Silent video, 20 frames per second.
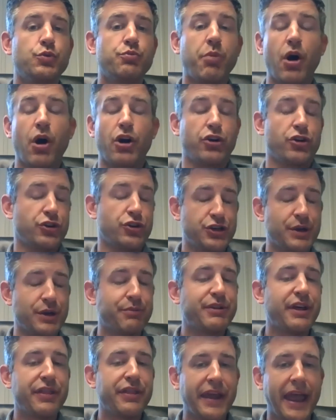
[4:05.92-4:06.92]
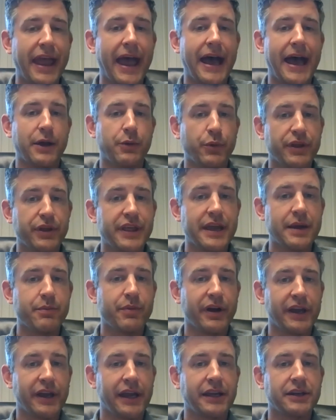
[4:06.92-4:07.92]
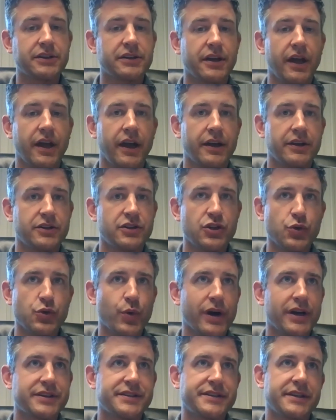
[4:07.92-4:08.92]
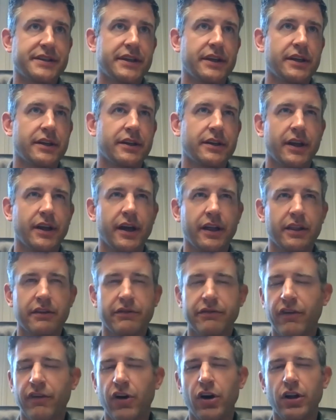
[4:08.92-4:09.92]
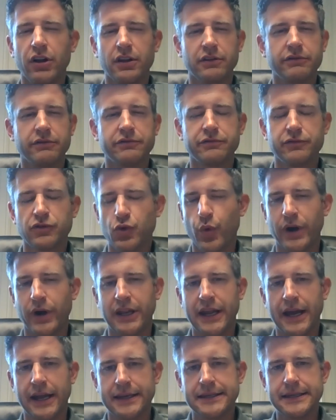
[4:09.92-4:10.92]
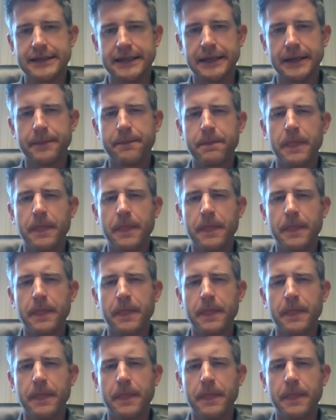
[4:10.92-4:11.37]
partnership that they had with 8x8 to us in the fall of 2019.